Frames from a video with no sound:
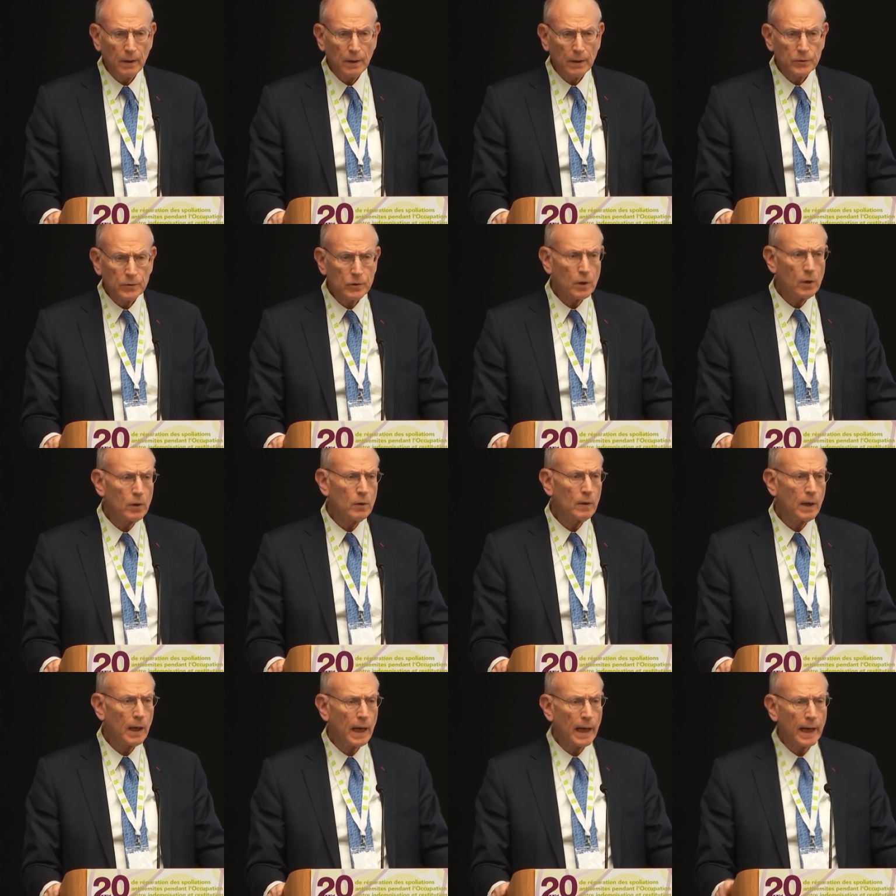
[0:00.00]

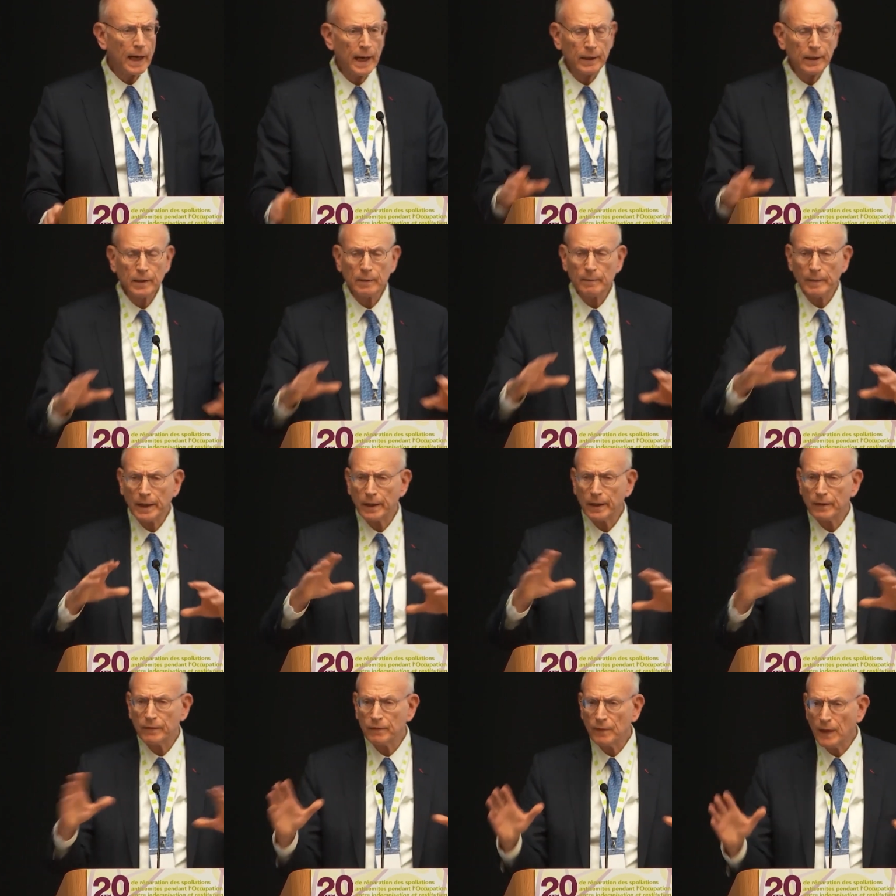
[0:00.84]
So I had to make
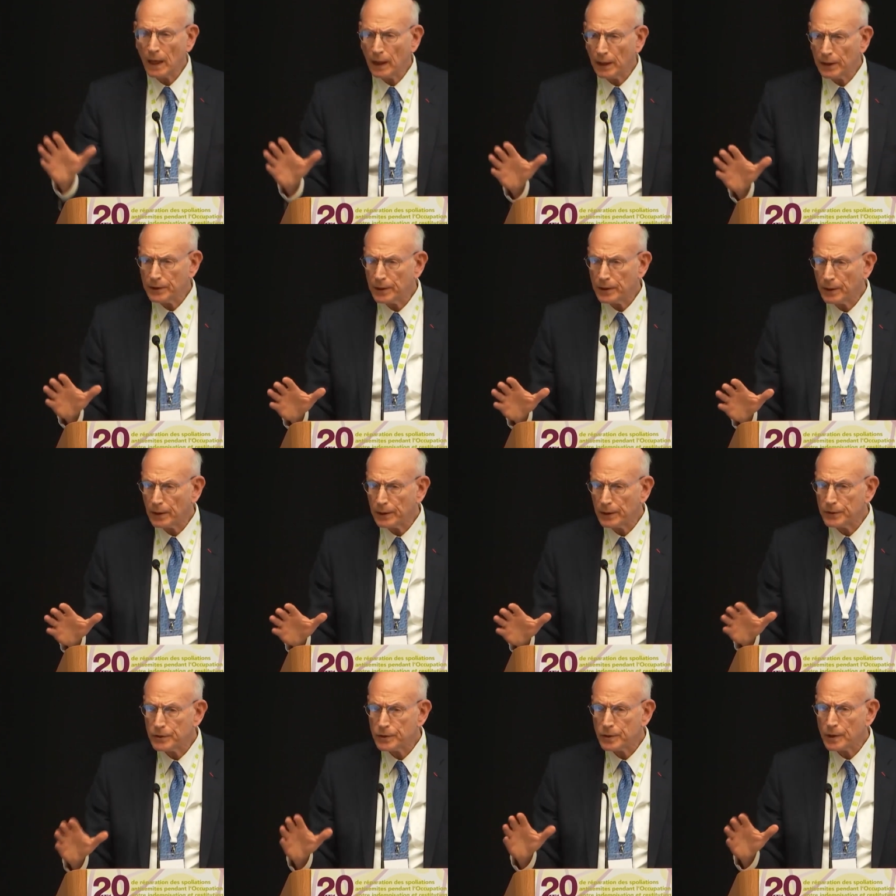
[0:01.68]
it
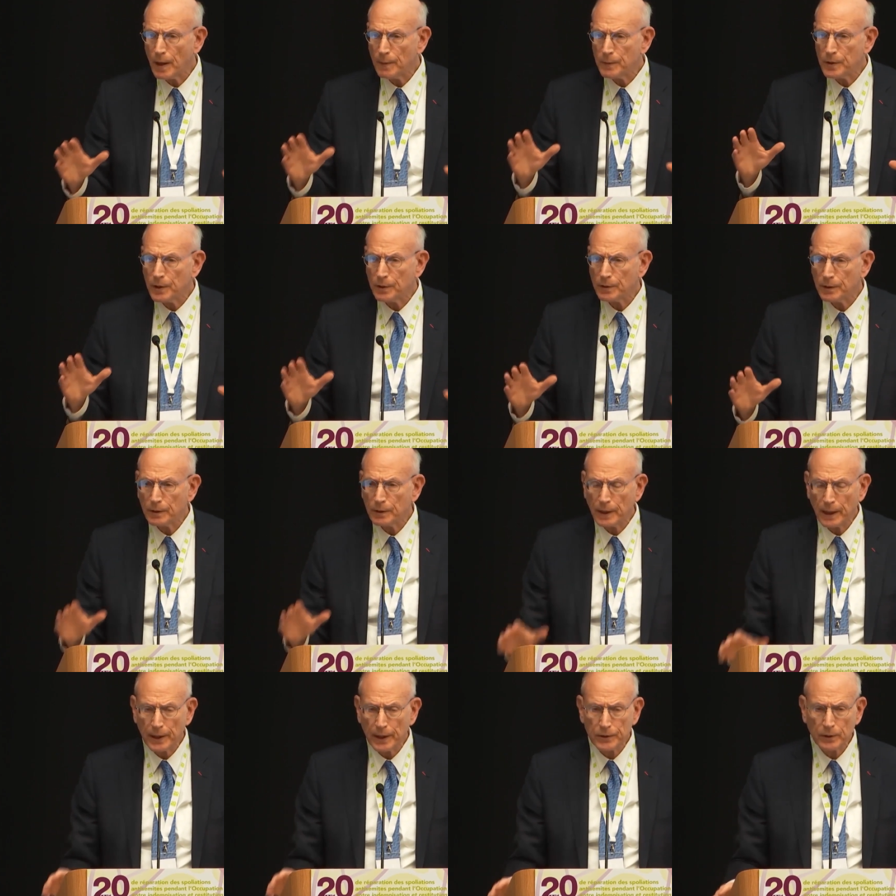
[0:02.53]
voluntary, subject to
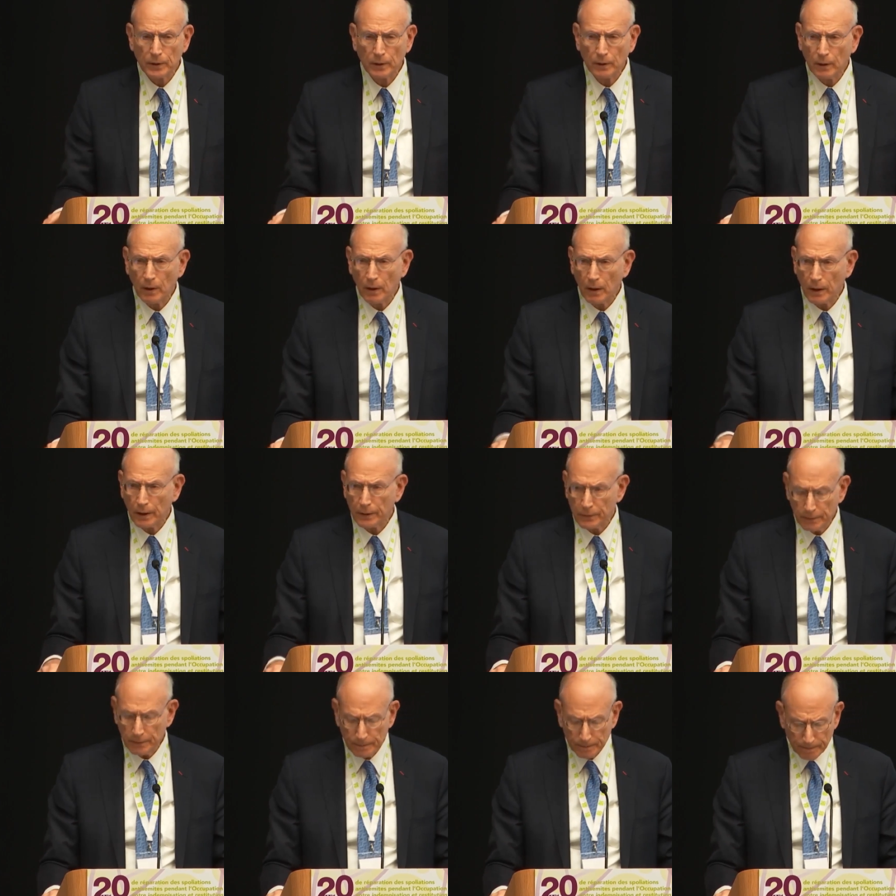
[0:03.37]
national laws.
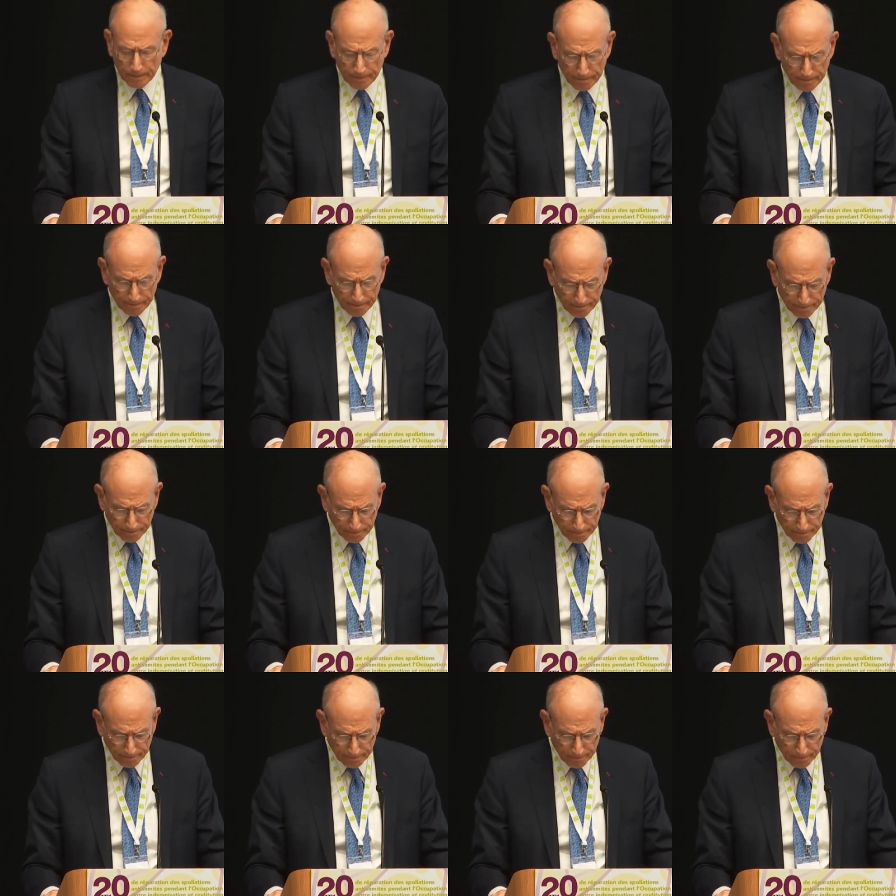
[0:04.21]

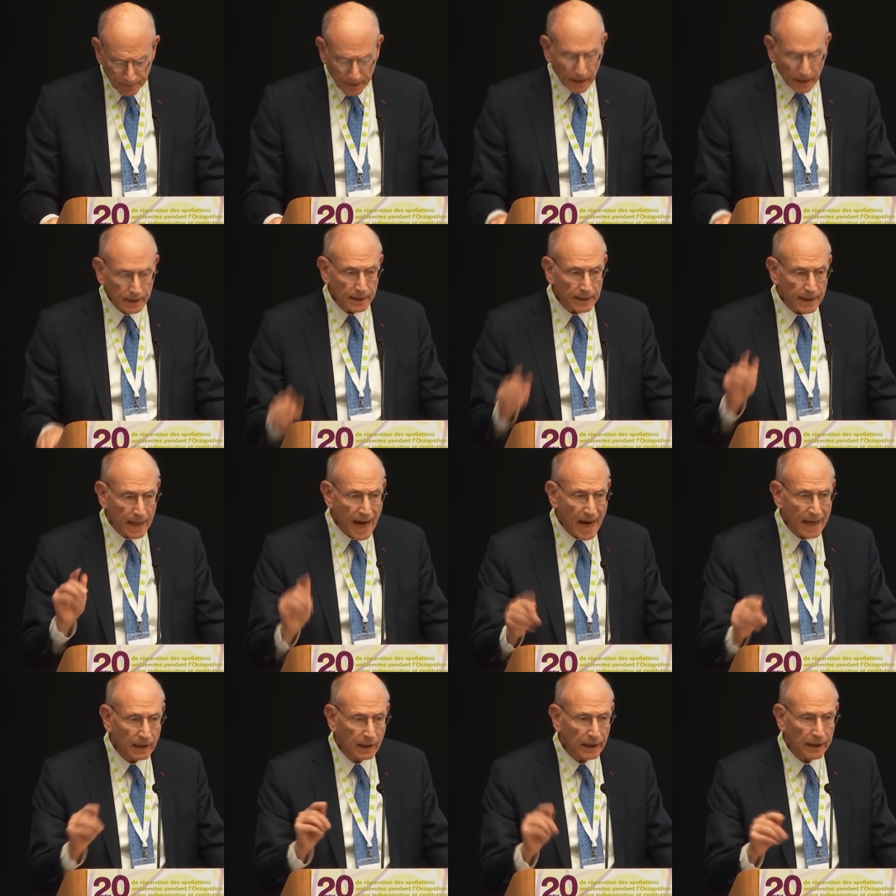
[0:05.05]

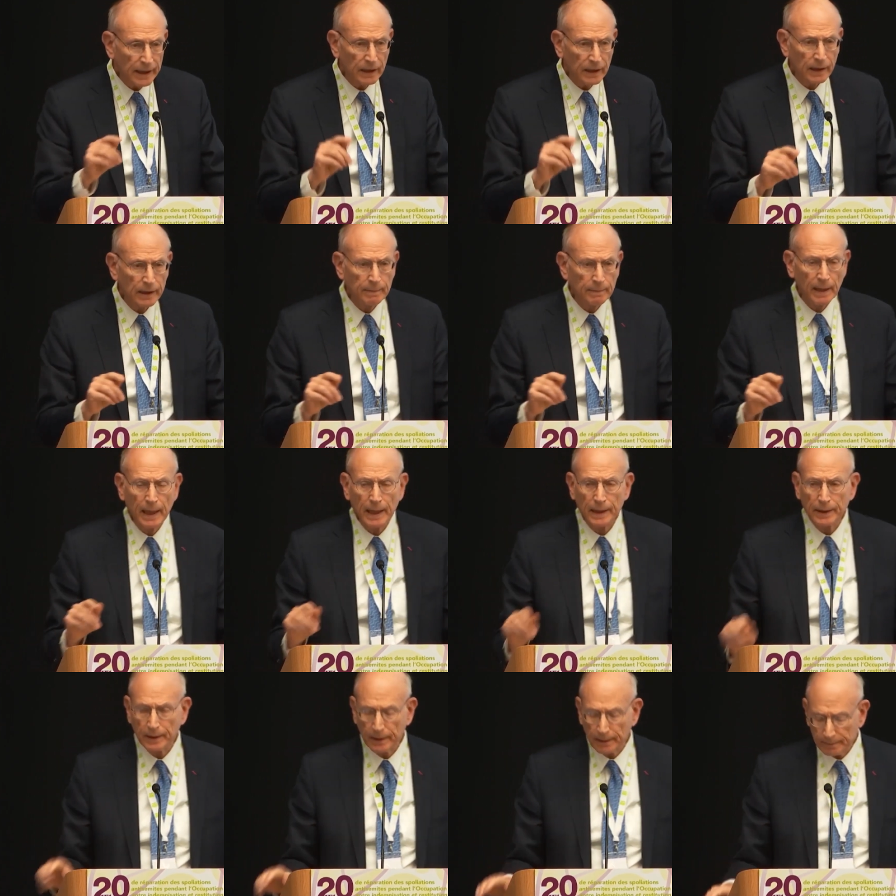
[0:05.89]
Not legally
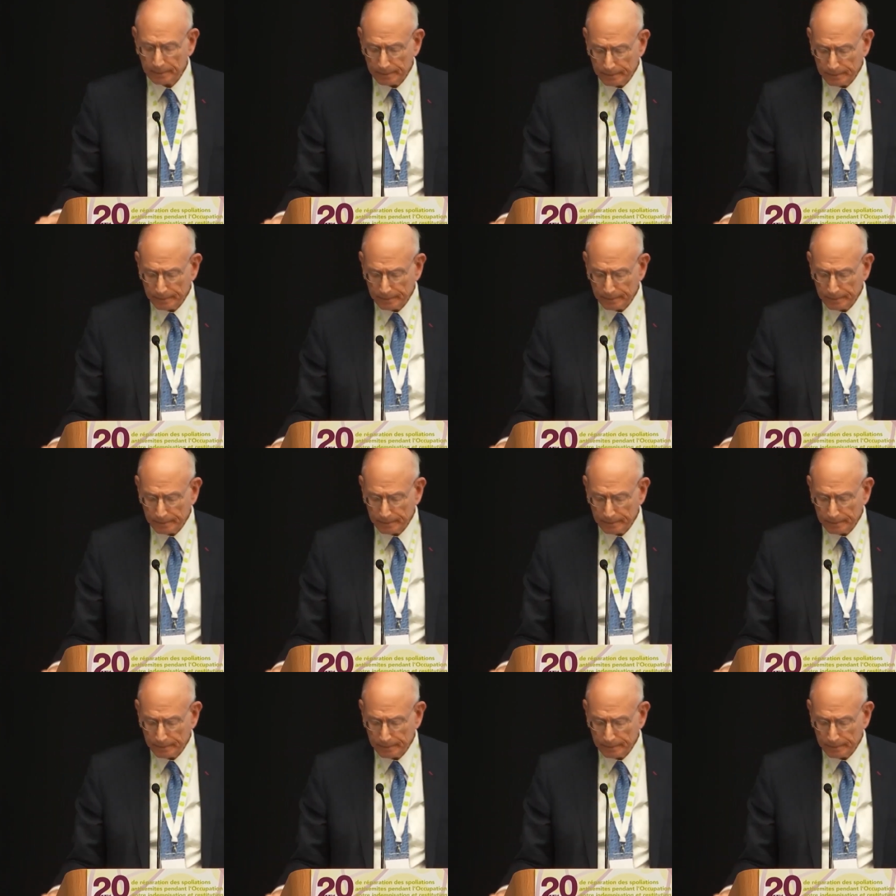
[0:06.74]
binding.